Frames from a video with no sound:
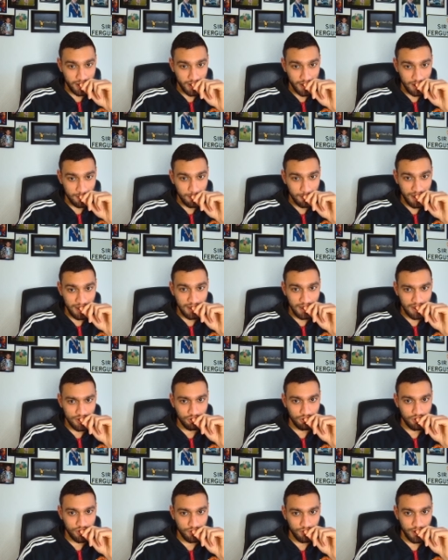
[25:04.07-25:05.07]
game and
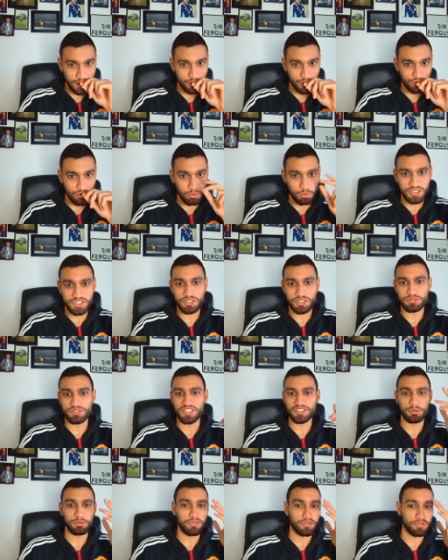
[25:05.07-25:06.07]
Lazio Sevilla draw, we still stay
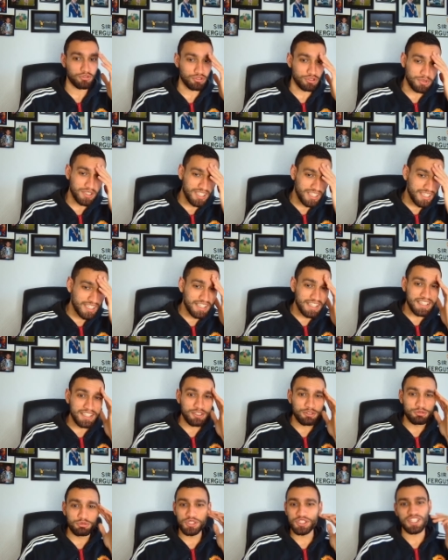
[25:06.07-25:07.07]
top of the group.
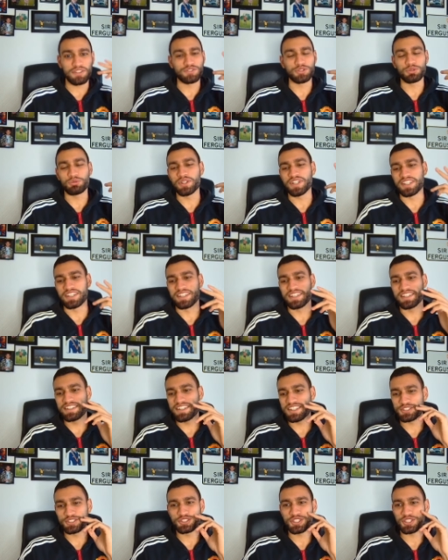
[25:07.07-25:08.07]
We just have to win.
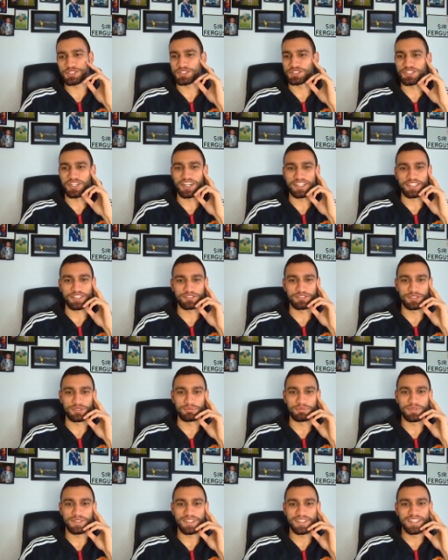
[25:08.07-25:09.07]
This is such a tight
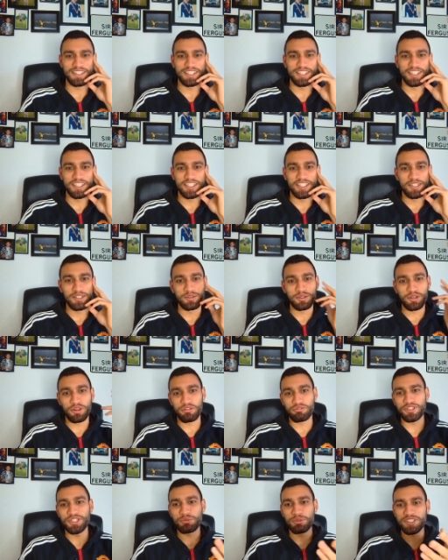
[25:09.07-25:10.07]
group.
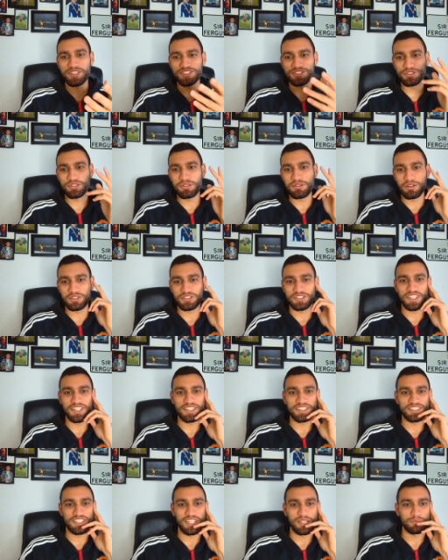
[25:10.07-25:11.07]
Three wins, two losses in
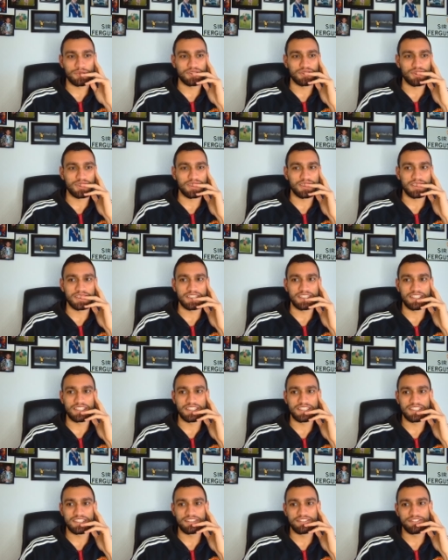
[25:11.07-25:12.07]
the Champions League.
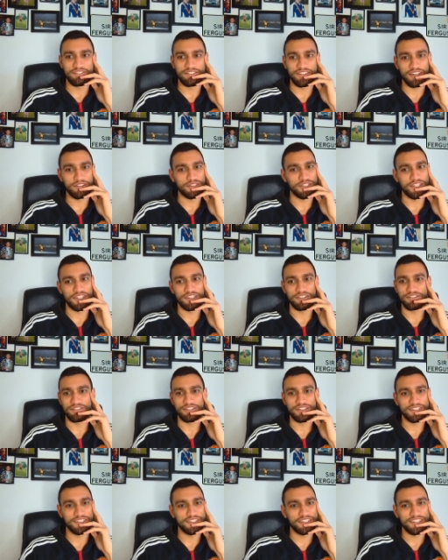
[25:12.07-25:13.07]
Fair enough.
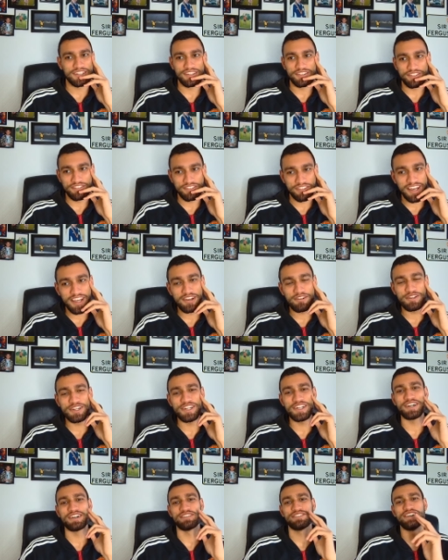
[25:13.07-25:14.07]
Fair
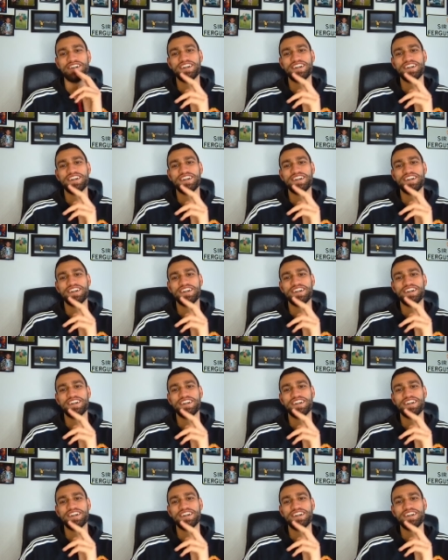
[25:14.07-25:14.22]
enough.